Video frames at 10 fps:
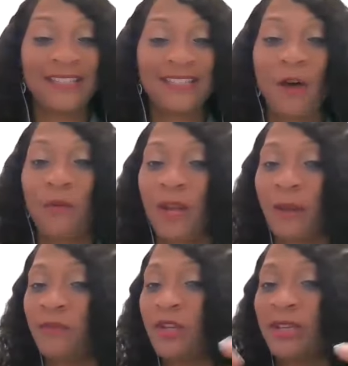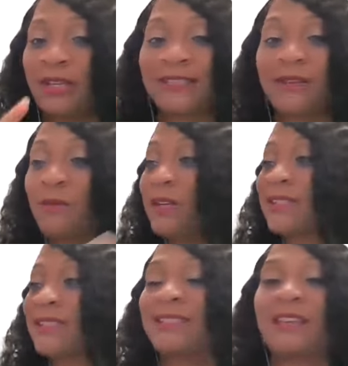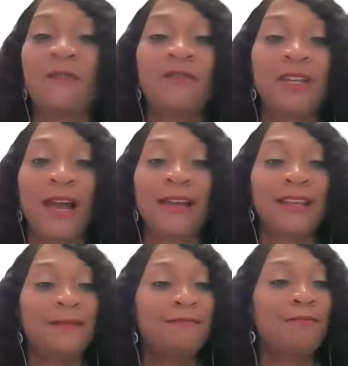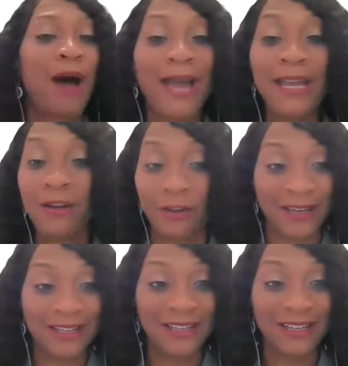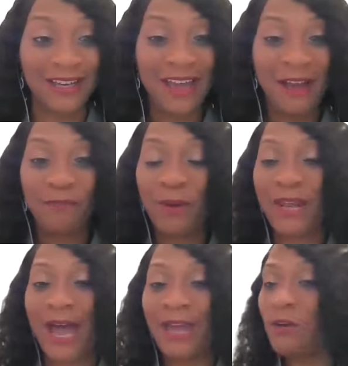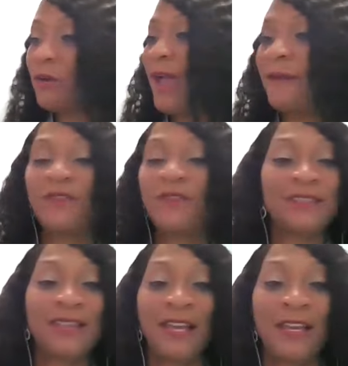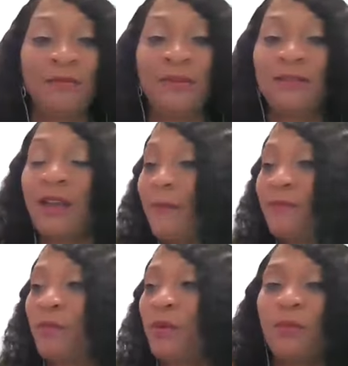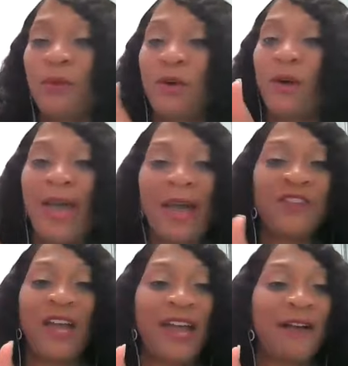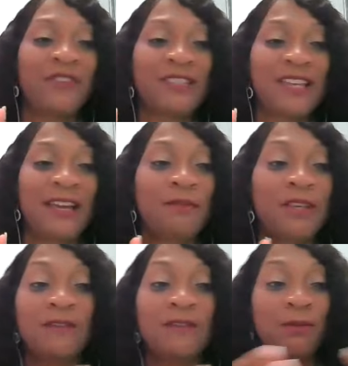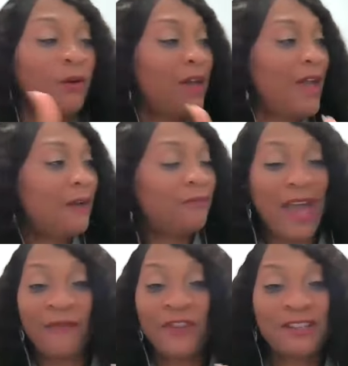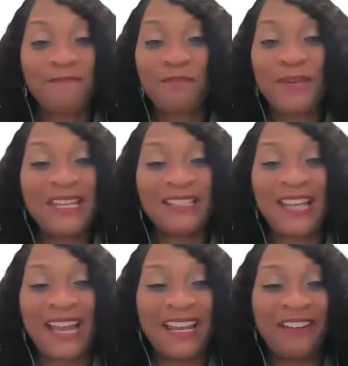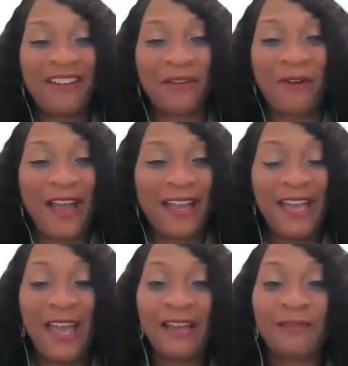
And so when I'm looking at someone else's gifting, I can admire it, but I don't have the same, uh, we, we don't have to have the same gifts. We don't have to compete in that area, right?